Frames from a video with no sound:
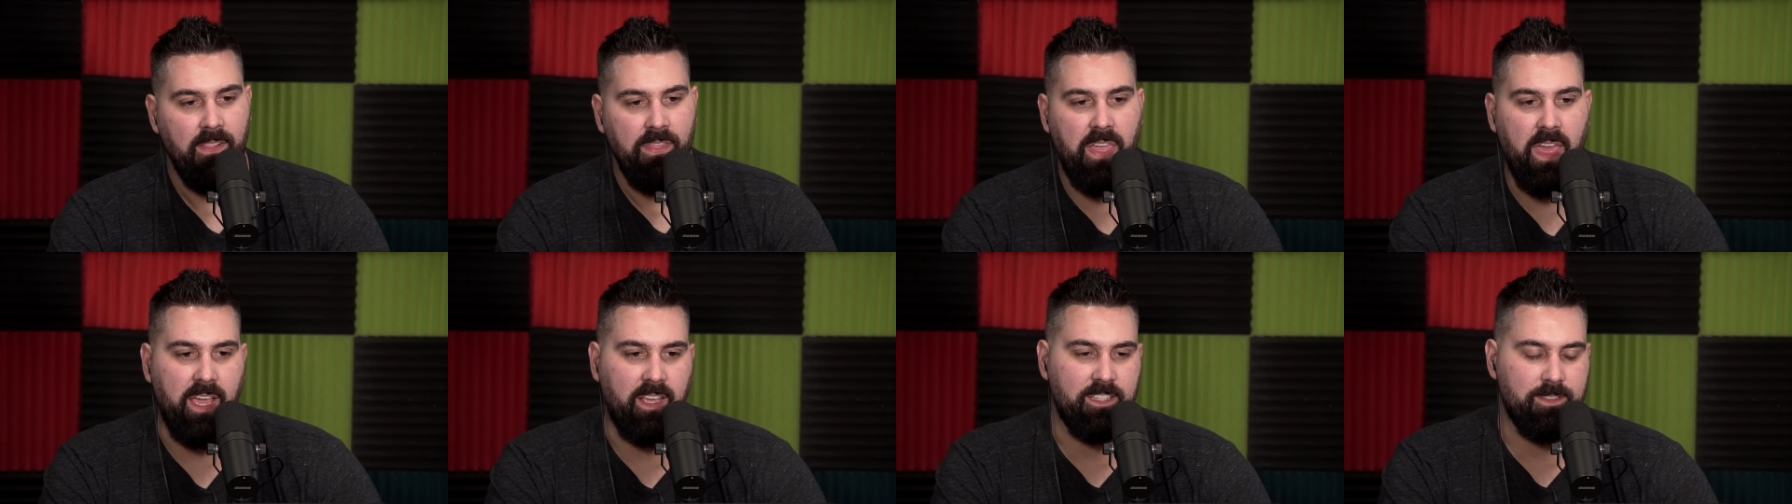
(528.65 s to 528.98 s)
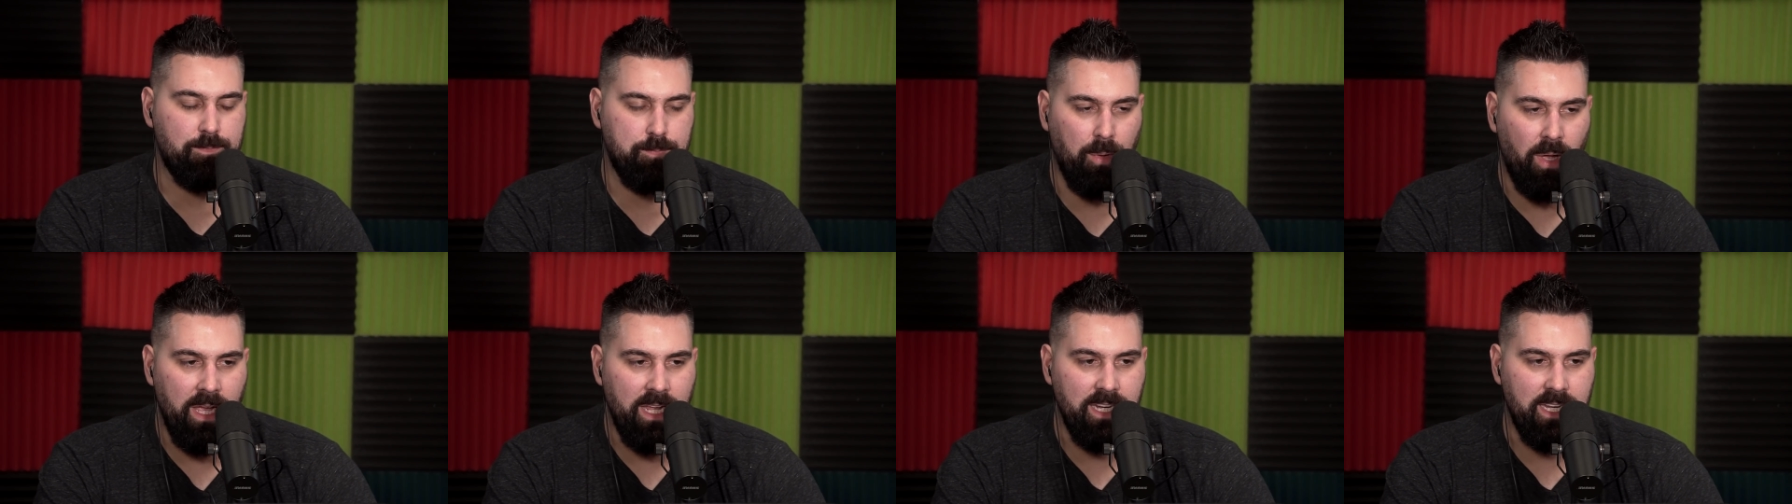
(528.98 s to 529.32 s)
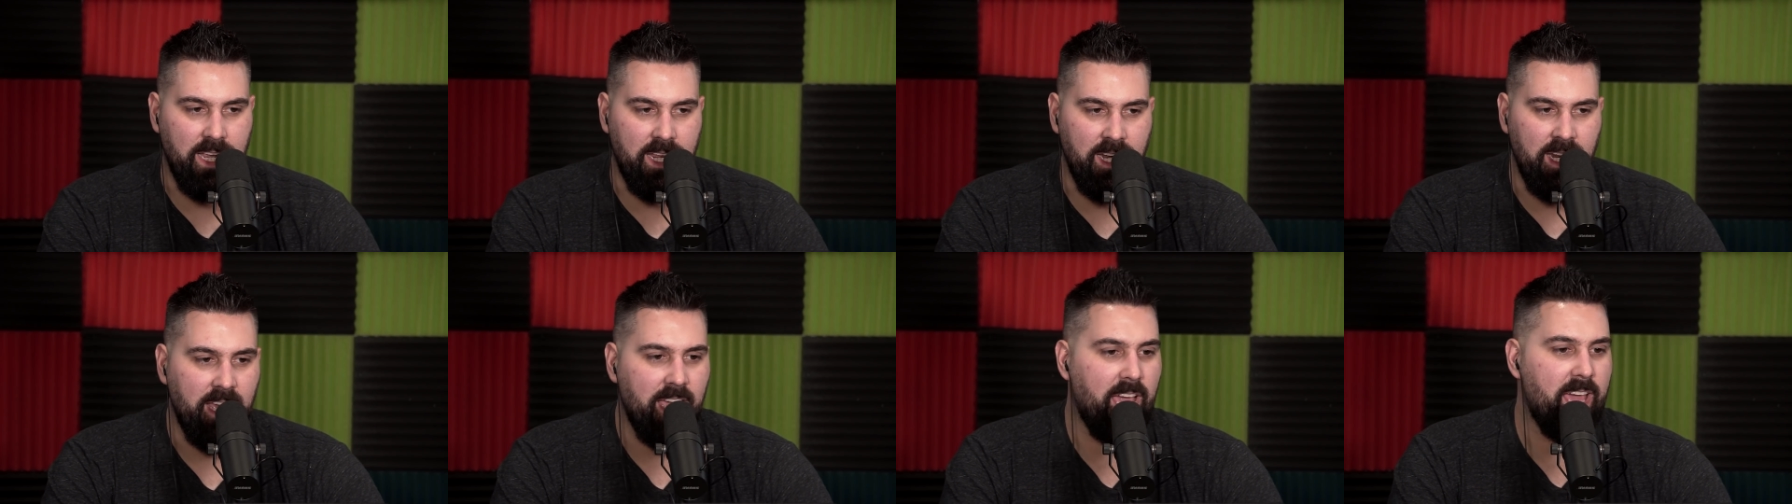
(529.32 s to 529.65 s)
They
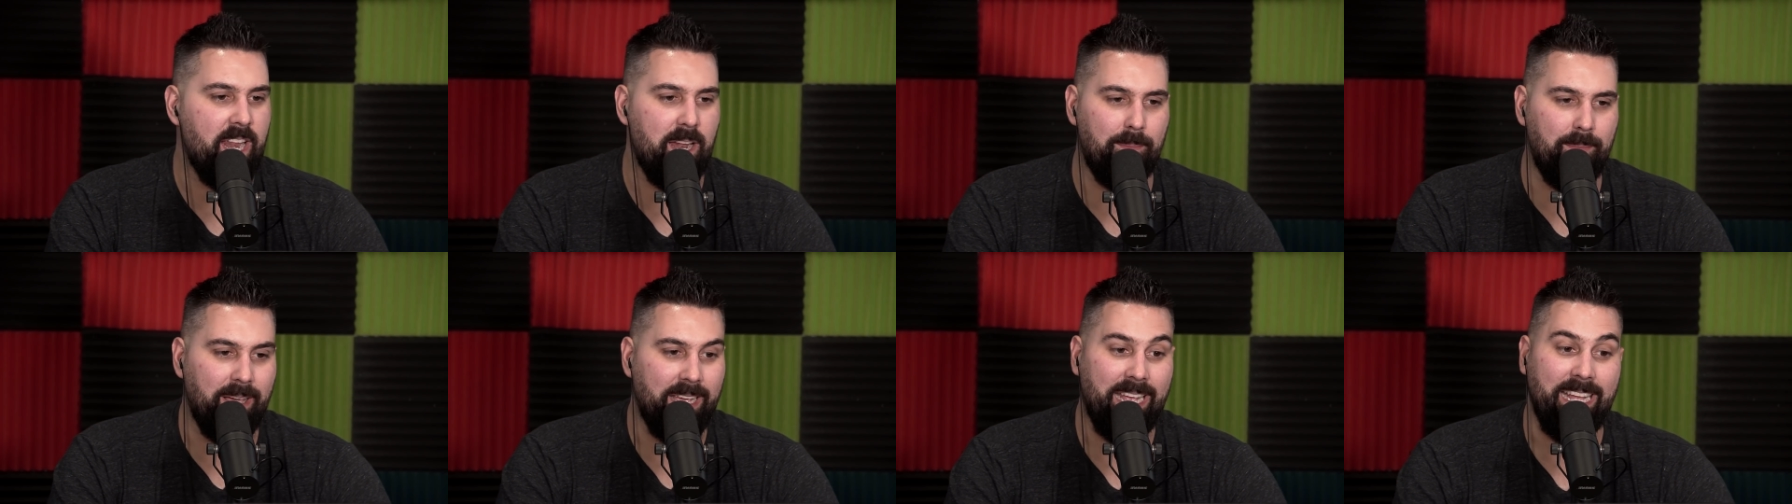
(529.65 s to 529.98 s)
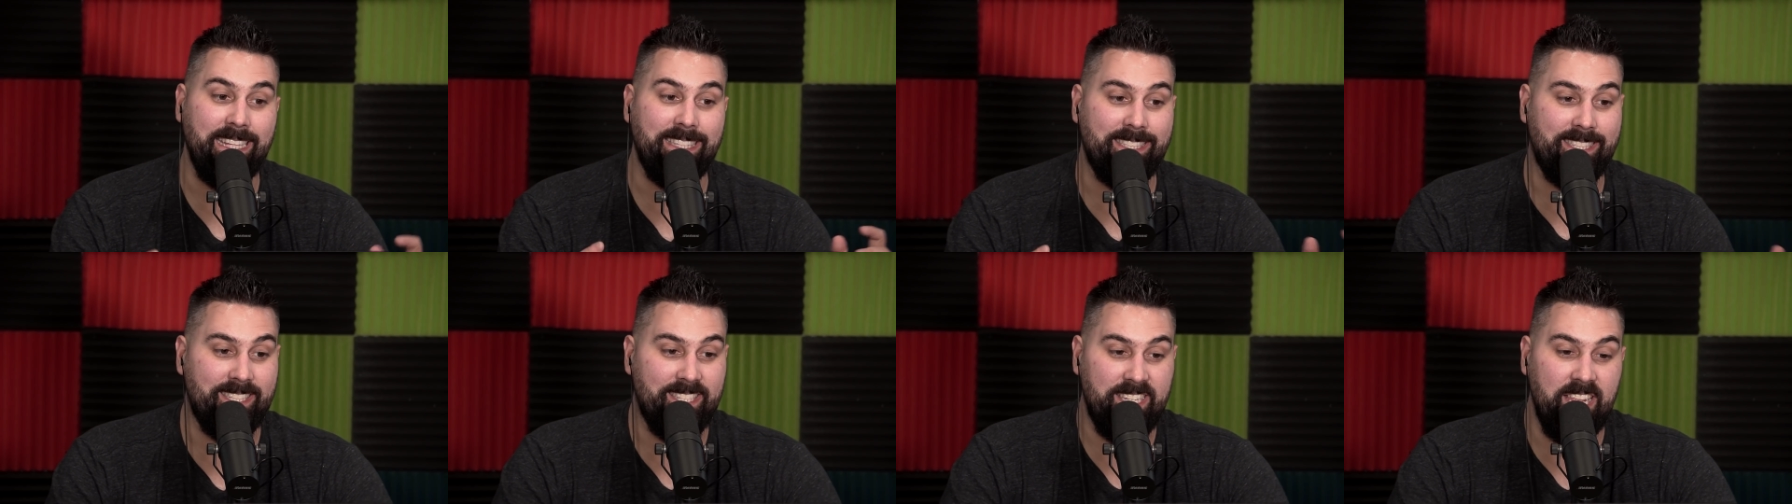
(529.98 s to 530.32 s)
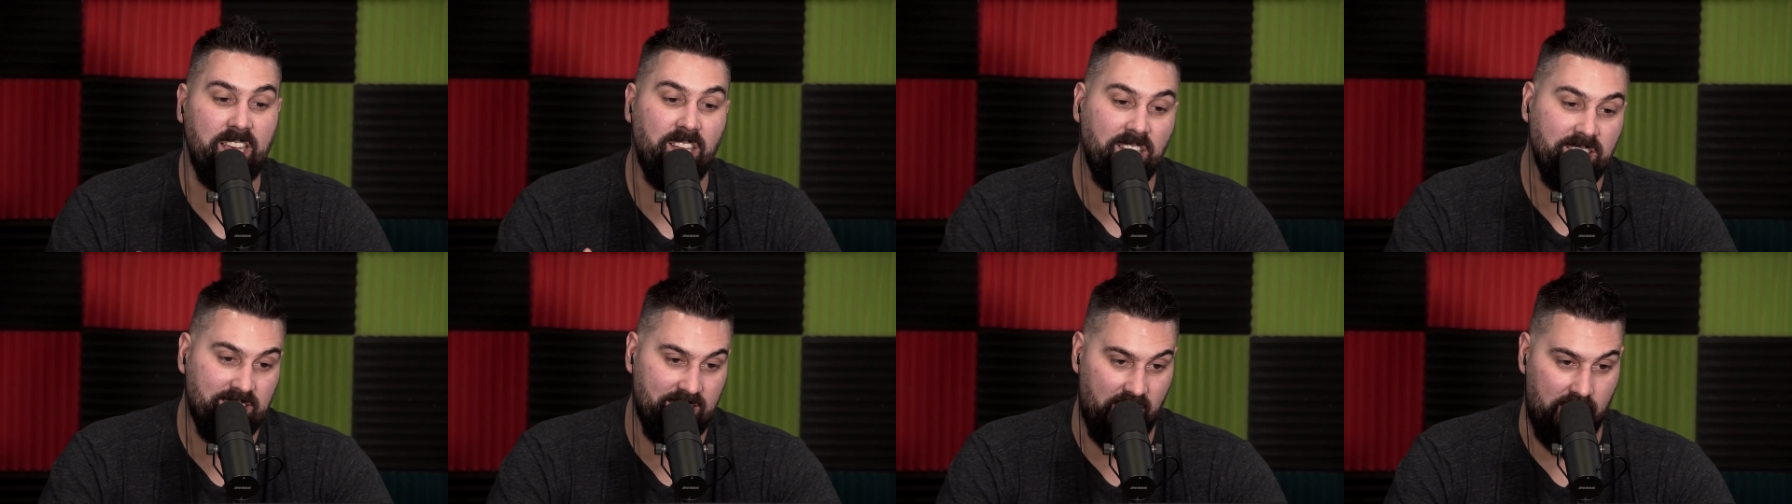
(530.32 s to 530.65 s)
explained it, and I'm like, it's
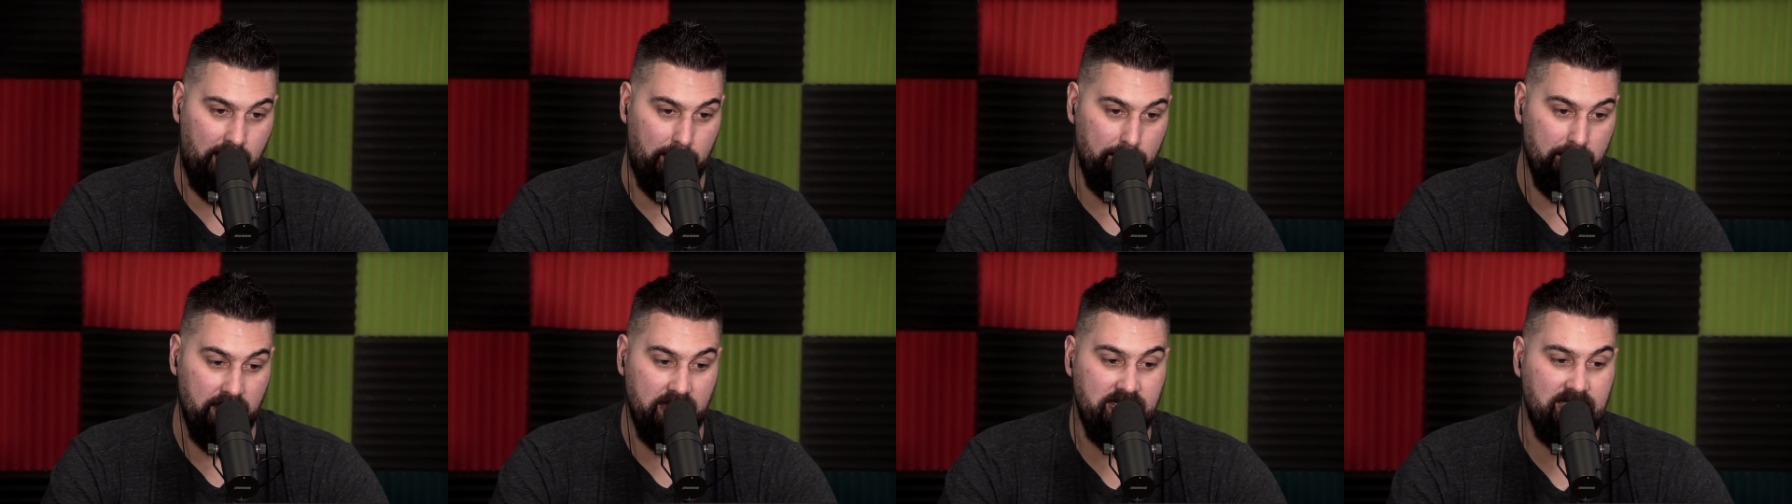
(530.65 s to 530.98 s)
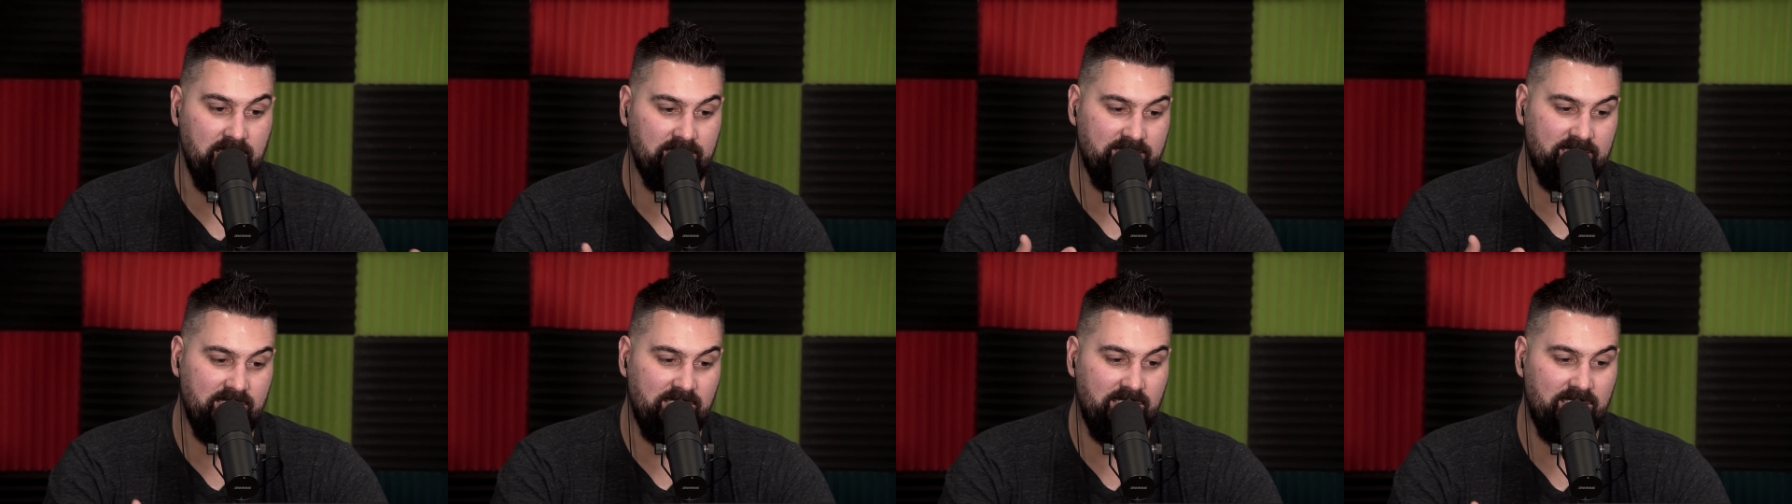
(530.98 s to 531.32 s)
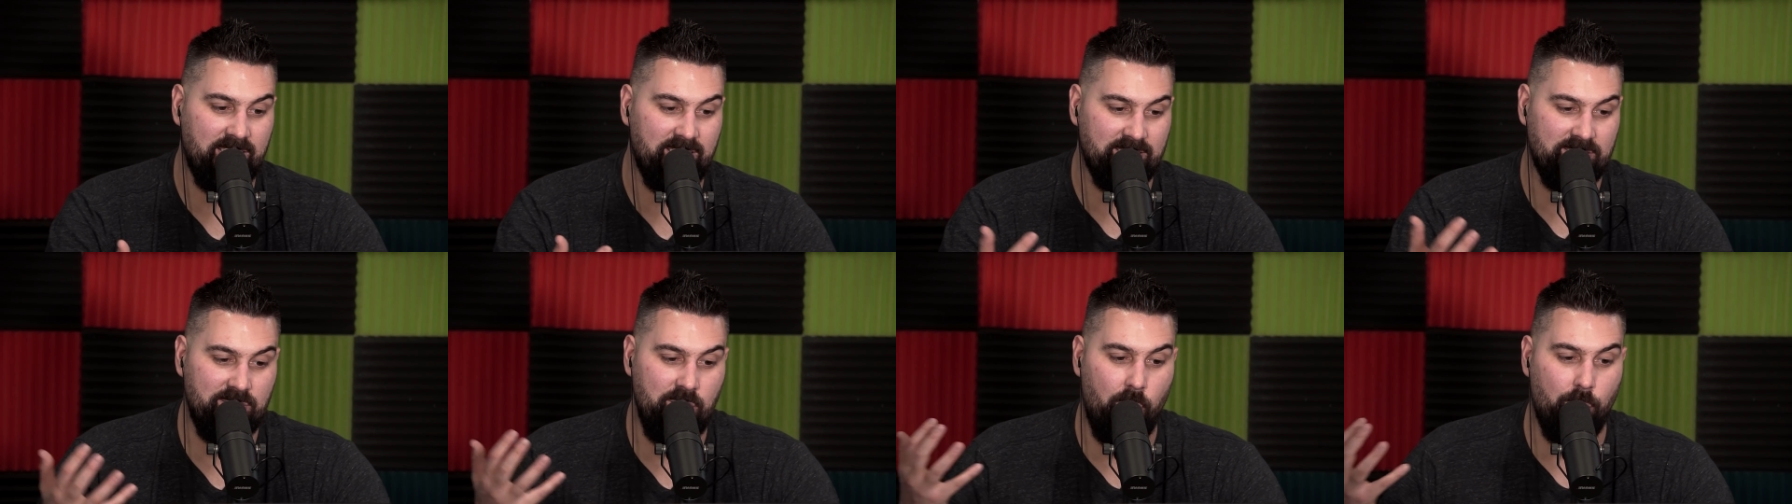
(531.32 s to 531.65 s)
still dumb. It
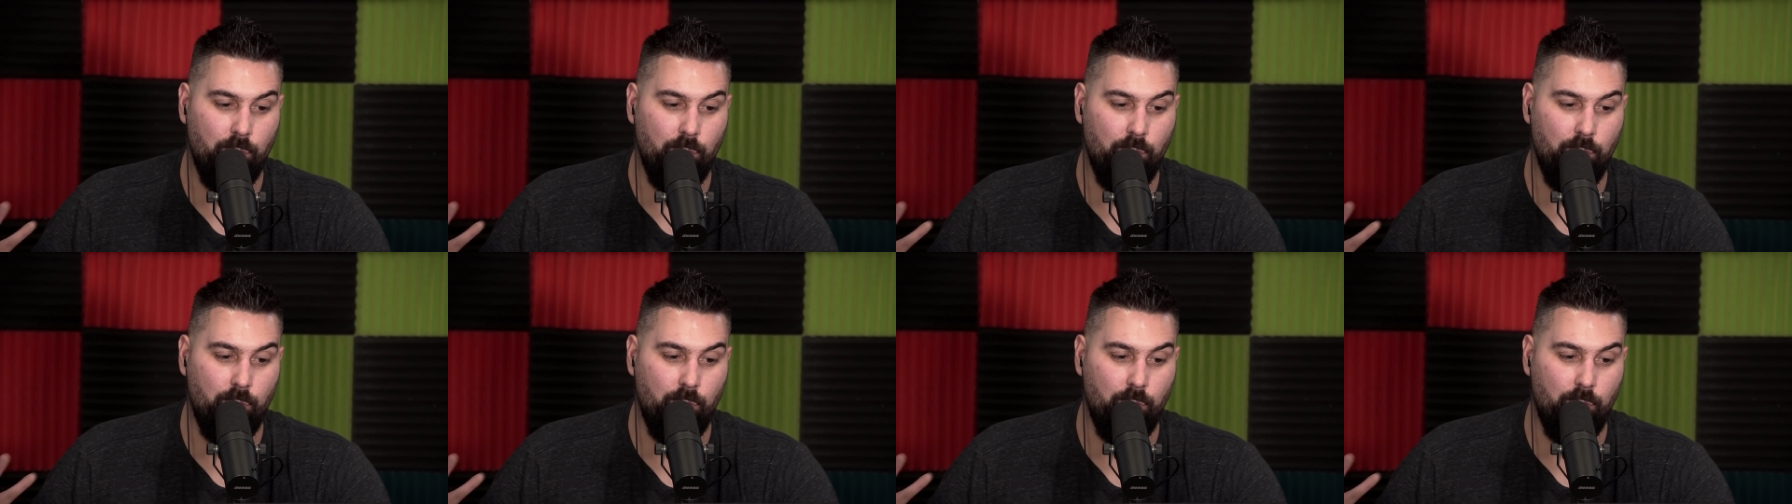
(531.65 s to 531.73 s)
doesn't. There's